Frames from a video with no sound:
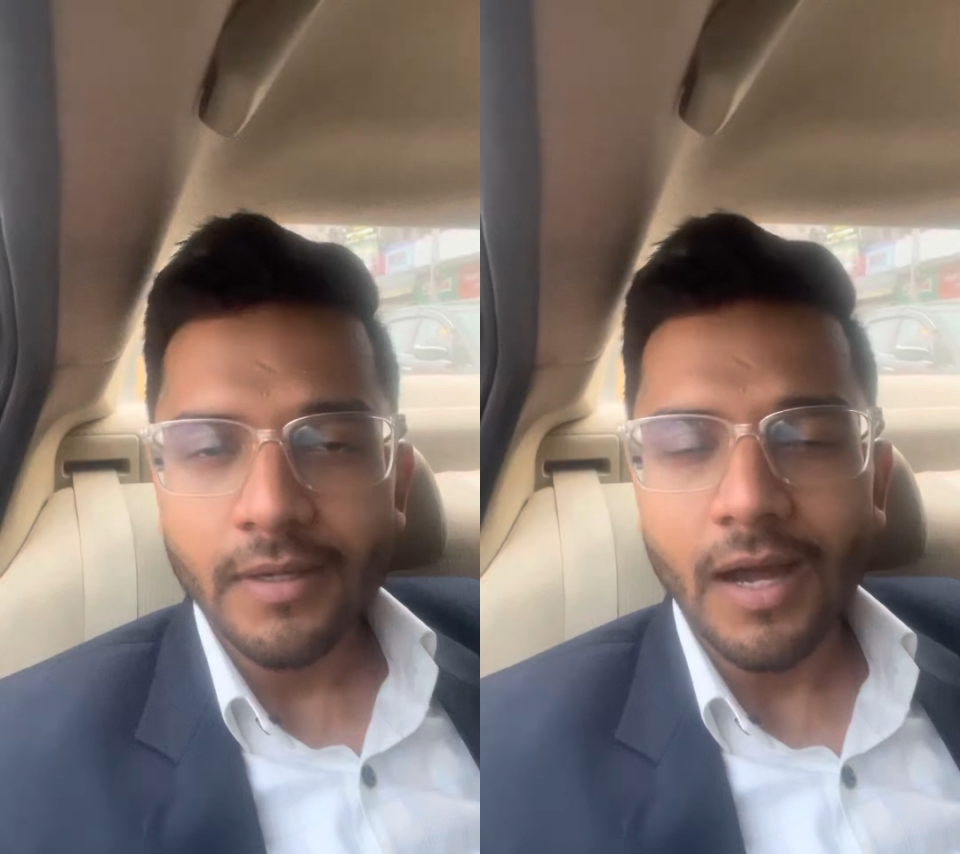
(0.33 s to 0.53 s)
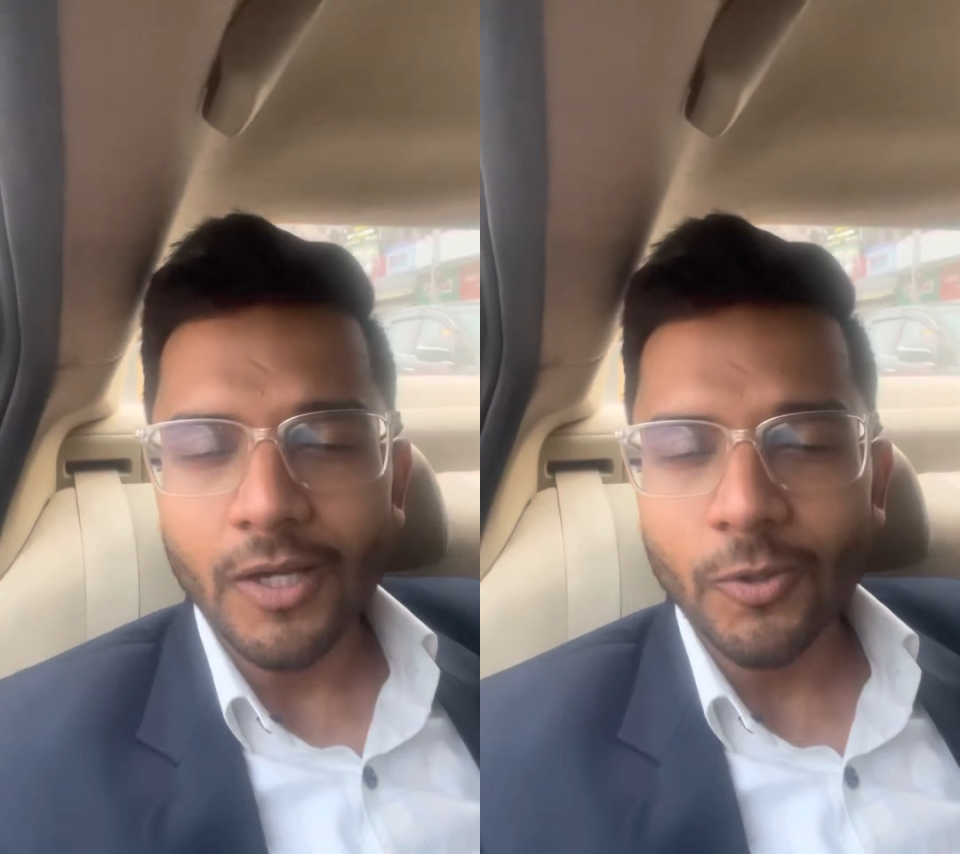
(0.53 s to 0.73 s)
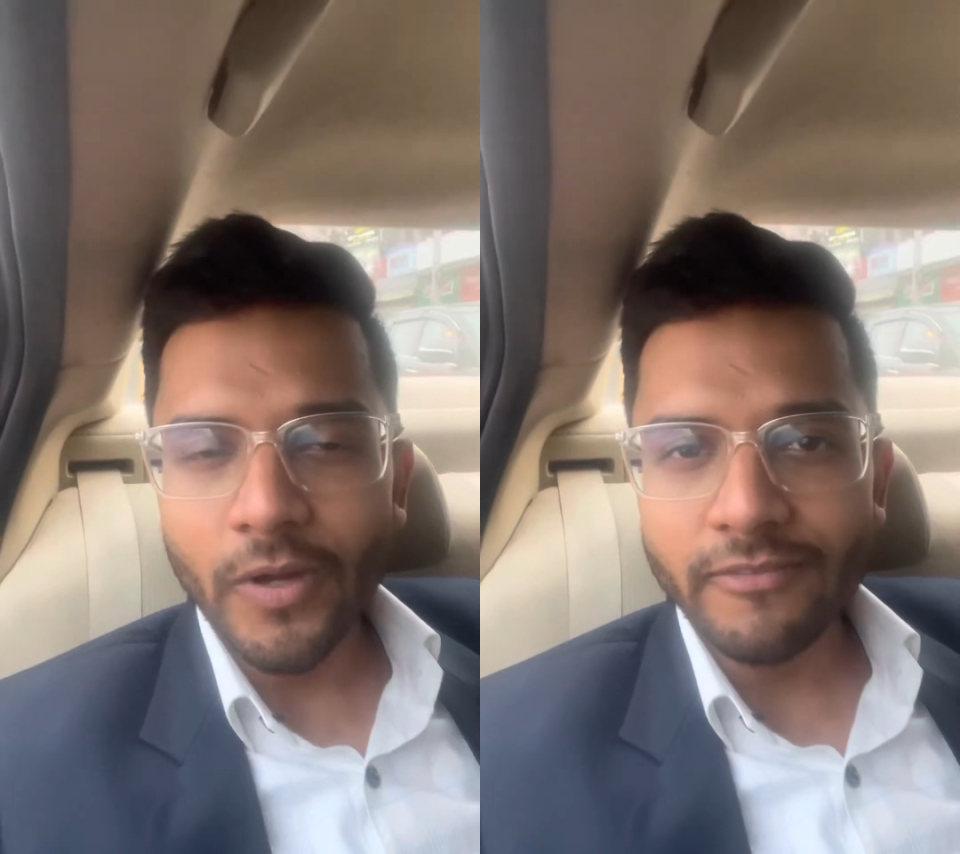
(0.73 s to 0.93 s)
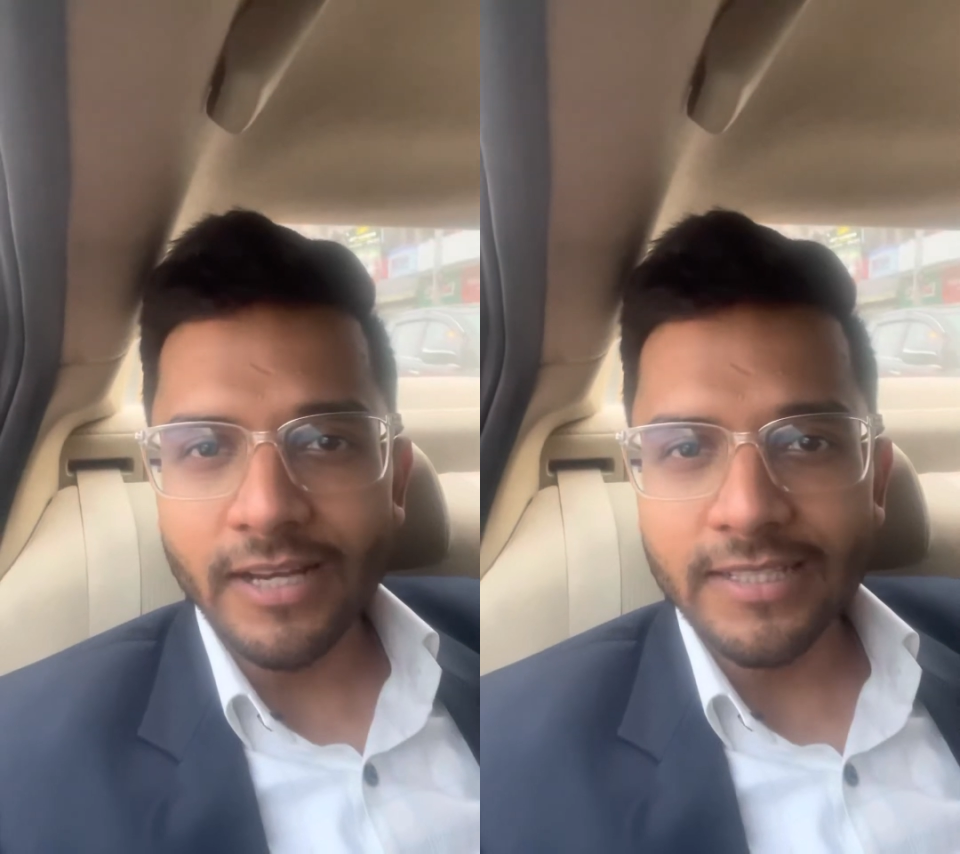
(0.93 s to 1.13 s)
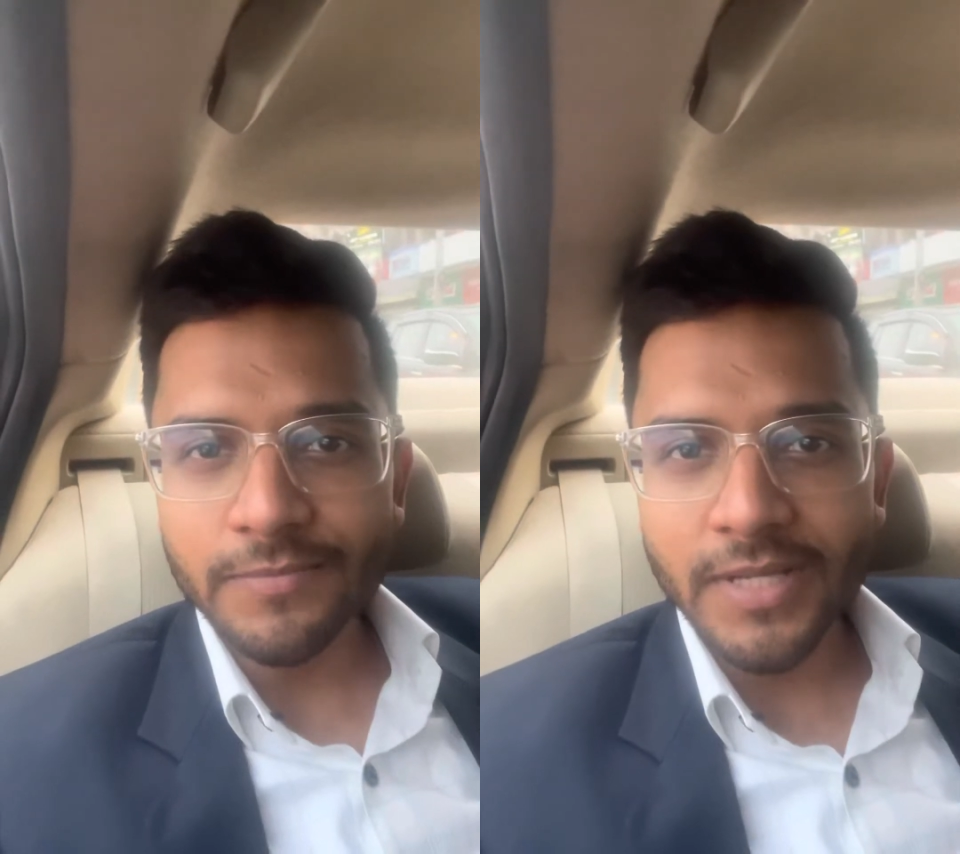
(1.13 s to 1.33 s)
Hello and
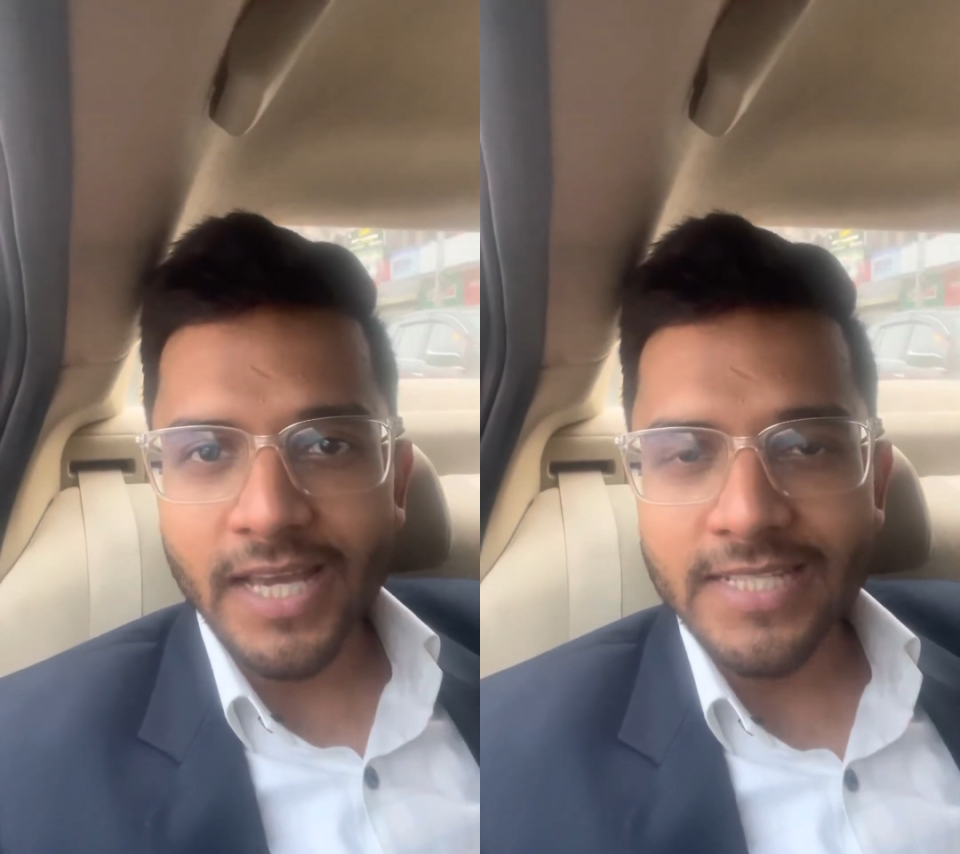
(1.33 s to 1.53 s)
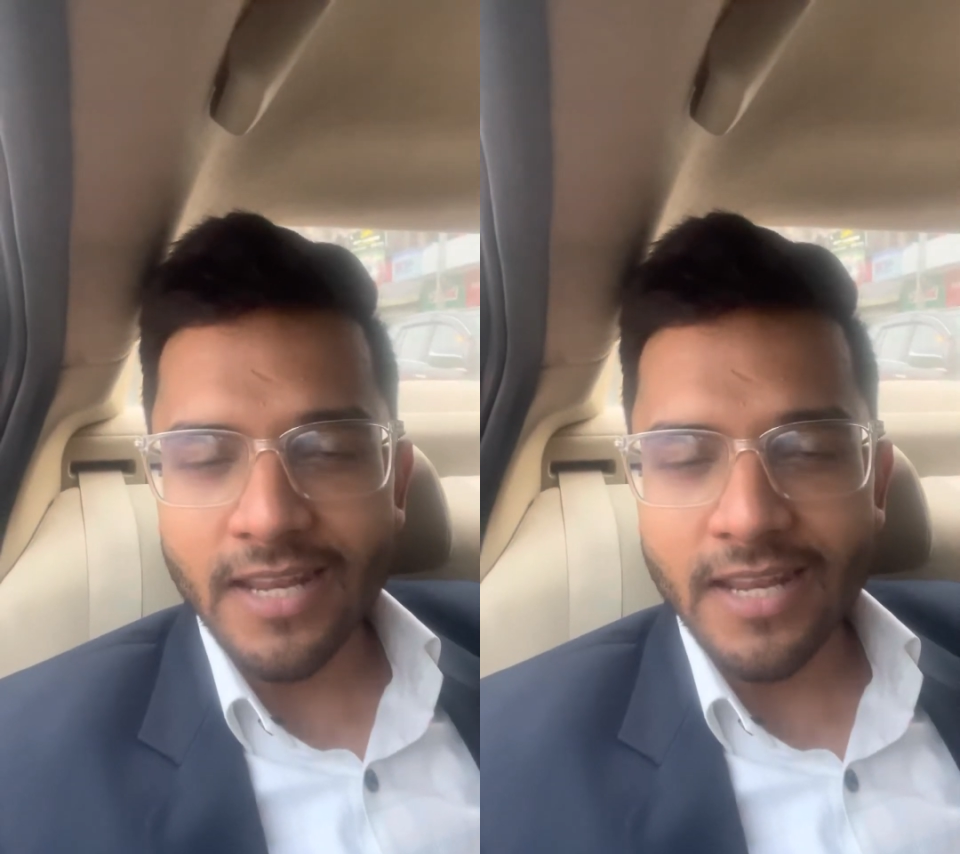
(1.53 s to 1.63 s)
welcome guys,